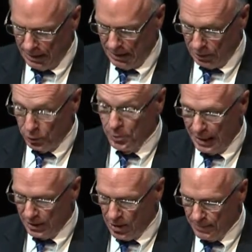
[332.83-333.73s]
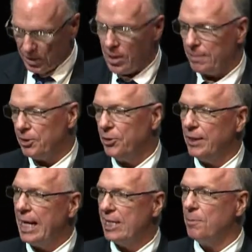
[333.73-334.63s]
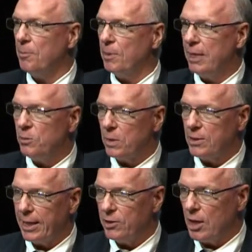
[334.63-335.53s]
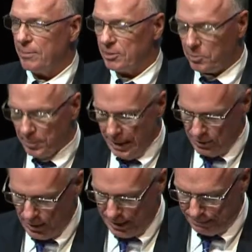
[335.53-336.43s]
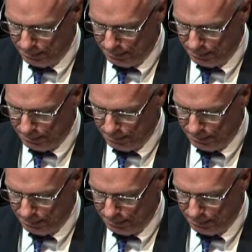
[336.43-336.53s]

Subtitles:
a true economic opportunity. It has to be replaced. What's economic to replace that?